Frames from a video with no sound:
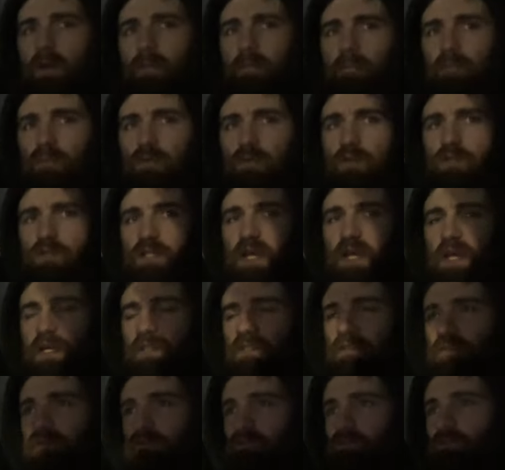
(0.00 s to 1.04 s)
my projects
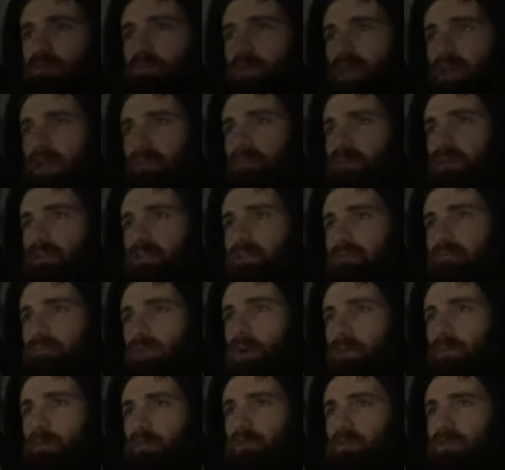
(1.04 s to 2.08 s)
on fitting bits and
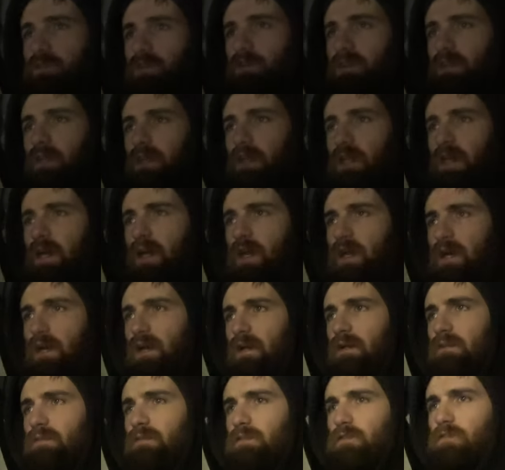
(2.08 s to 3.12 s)
bobs to the uh,
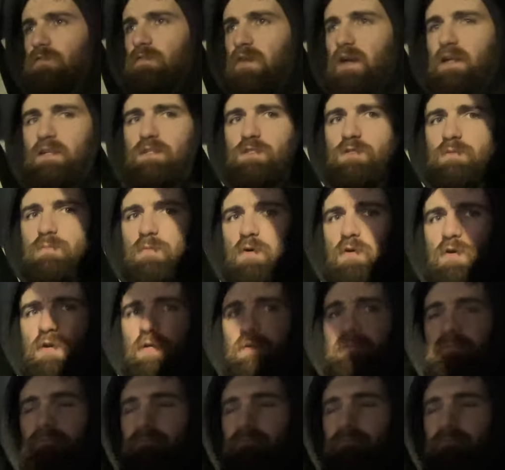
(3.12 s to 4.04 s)
to the van tomorrow.